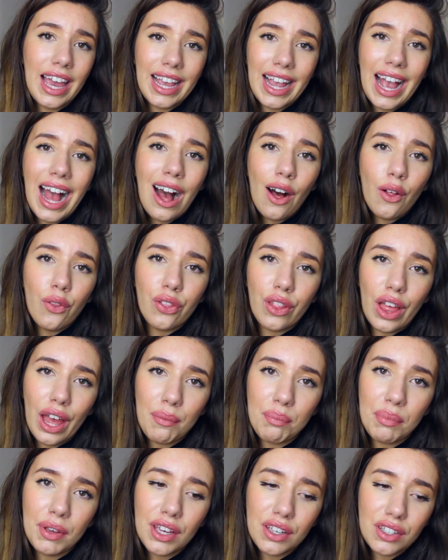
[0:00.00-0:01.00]
getting out
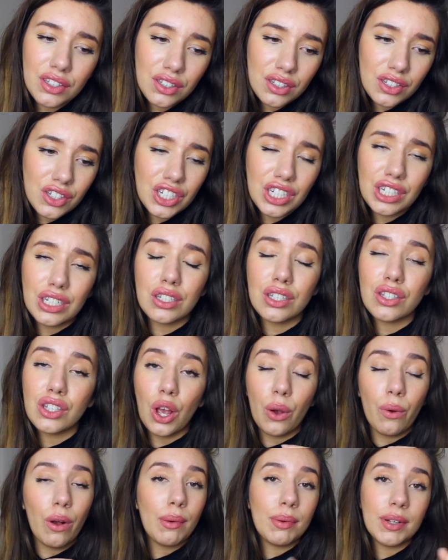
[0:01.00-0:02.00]
there, because she'd
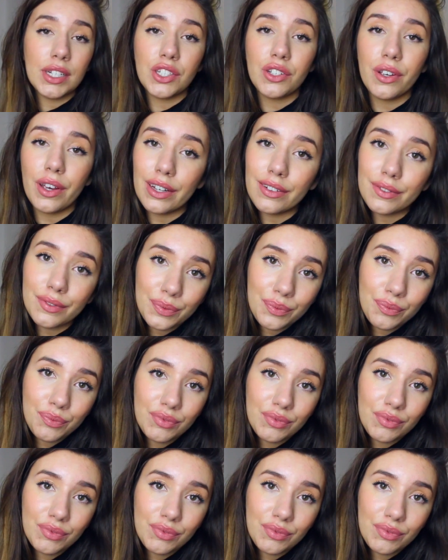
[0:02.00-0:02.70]
just go up and do it.